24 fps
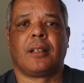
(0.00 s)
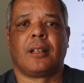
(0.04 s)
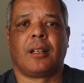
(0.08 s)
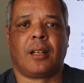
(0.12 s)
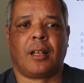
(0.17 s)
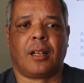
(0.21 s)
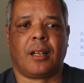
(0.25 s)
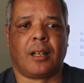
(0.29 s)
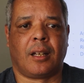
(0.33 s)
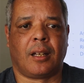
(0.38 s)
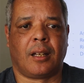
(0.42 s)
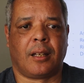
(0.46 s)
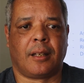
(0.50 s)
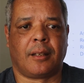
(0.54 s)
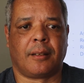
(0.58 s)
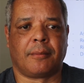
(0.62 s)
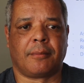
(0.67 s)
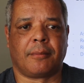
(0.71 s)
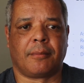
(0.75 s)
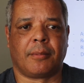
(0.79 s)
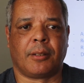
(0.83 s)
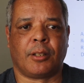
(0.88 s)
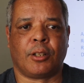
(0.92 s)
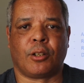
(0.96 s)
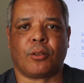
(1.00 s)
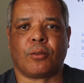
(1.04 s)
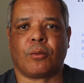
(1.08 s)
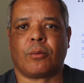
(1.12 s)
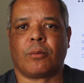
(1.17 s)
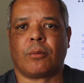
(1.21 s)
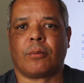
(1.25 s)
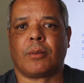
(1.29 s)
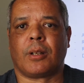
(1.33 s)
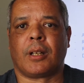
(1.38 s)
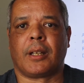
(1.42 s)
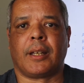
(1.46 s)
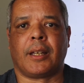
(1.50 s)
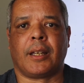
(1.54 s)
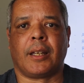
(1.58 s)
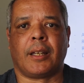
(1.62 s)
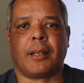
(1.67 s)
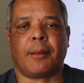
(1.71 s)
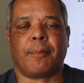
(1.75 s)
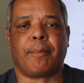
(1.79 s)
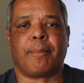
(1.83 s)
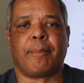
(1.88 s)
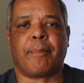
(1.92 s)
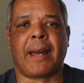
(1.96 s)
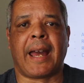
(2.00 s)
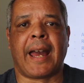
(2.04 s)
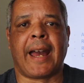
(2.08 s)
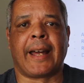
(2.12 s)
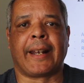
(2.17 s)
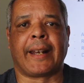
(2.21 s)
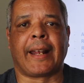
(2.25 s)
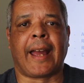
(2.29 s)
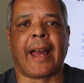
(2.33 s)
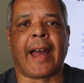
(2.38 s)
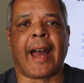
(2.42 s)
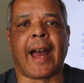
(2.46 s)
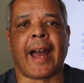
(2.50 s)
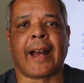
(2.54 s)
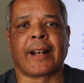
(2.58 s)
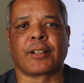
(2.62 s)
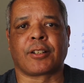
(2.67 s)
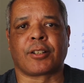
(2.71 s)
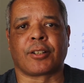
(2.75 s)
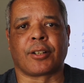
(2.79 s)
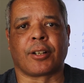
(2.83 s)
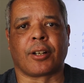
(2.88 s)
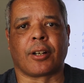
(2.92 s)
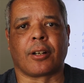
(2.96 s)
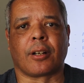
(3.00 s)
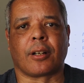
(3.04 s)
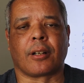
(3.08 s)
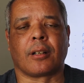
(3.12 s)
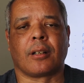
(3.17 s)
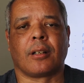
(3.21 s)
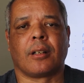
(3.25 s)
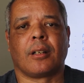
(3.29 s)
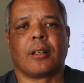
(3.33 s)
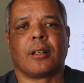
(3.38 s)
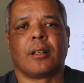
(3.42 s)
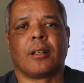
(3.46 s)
a bad actor